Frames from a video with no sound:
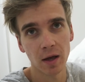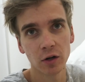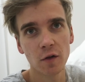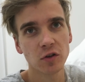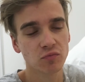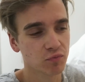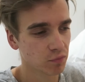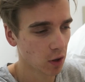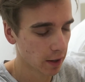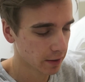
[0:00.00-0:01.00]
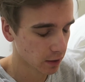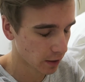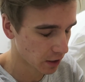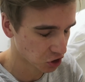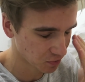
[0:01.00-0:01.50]
I don't know if it's, like,
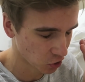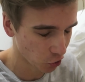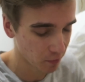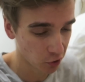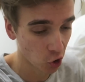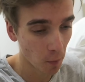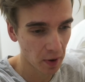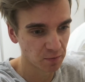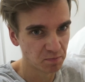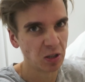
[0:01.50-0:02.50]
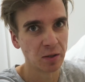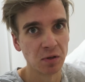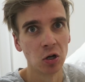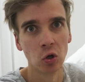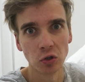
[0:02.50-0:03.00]
it should be annoying me or not, but it's bugging me
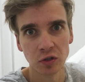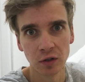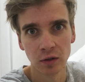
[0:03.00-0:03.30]
a lot.